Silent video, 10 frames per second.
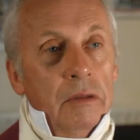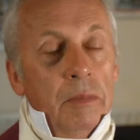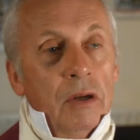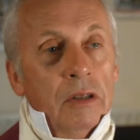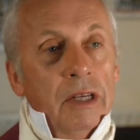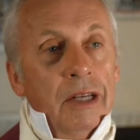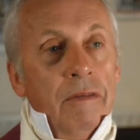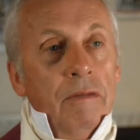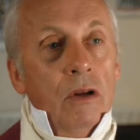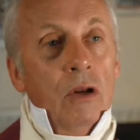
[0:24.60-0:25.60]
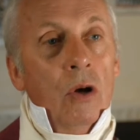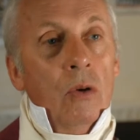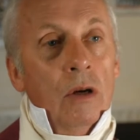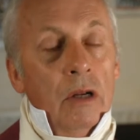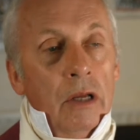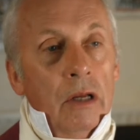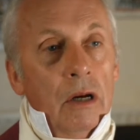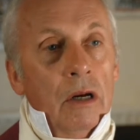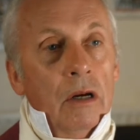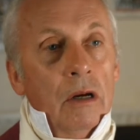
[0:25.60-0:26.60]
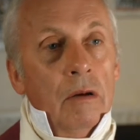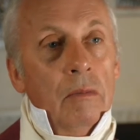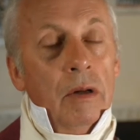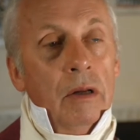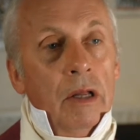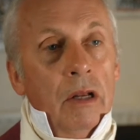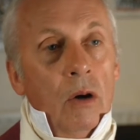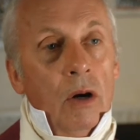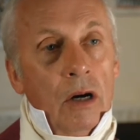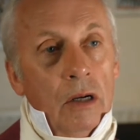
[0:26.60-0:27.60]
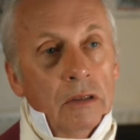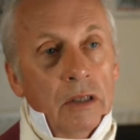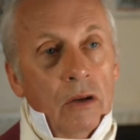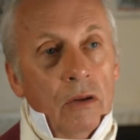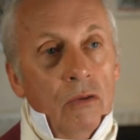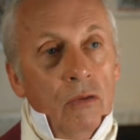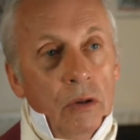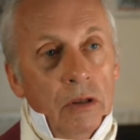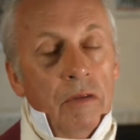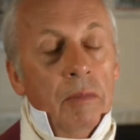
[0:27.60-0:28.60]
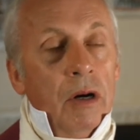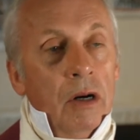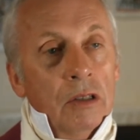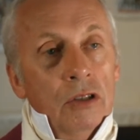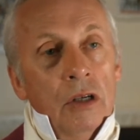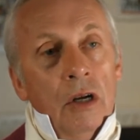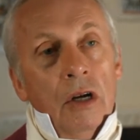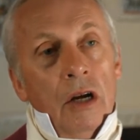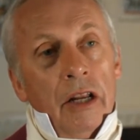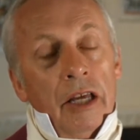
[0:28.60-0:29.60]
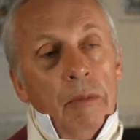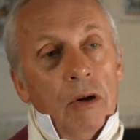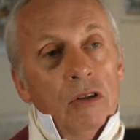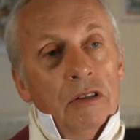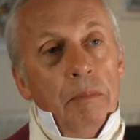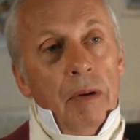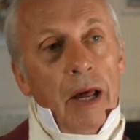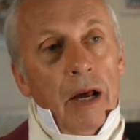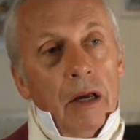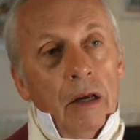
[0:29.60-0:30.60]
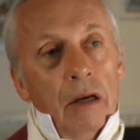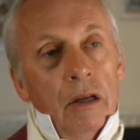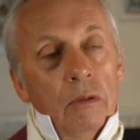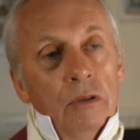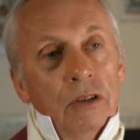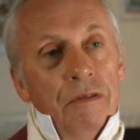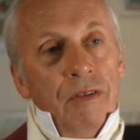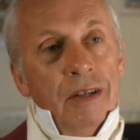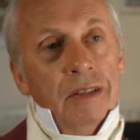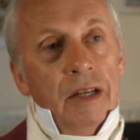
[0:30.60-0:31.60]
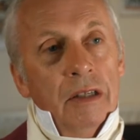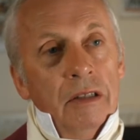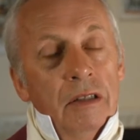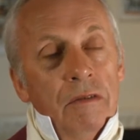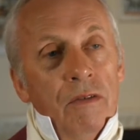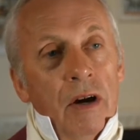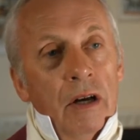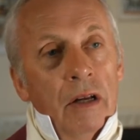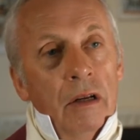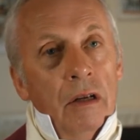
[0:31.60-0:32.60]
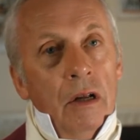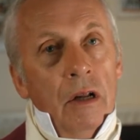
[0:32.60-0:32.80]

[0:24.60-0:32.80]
it because I lived locally in Lower Hartsey on the route of the march, and I came across a plaque, and it was just fascinating to find